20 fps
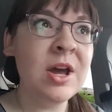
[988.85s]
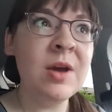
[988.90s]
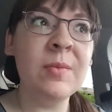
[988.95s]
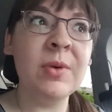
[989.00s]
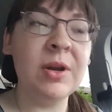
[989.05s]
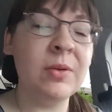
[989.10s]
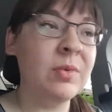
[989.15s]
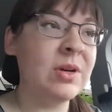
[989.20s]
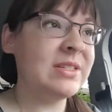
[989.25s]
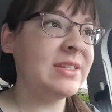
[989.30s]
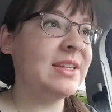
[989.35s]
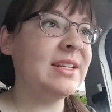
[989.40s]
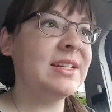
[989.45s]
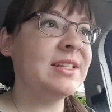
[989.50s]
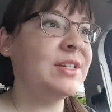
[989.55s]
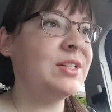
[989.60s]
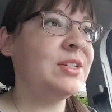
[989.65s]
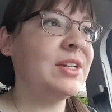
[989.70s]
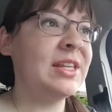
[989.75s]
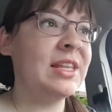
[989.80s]
but it wasn't
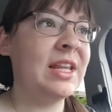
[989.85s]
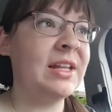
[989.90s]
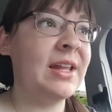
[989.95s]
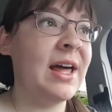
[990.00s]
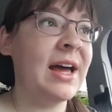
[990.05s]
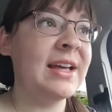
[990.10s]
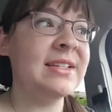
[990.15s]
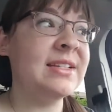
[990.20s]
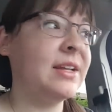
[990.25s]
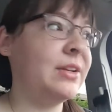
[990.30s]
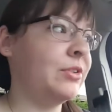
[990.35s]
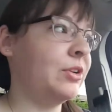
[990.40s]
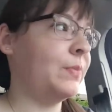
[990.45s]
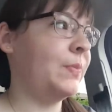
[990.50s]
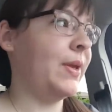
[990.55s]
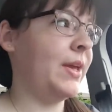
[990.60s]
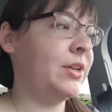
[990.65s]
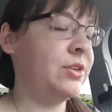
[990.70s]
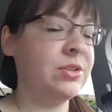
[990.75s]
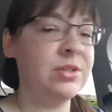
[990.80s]
until like the last 100
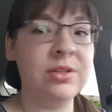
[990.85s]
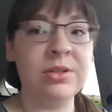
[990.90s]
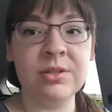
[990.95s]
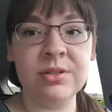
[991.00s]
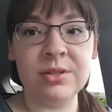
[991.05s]
pages or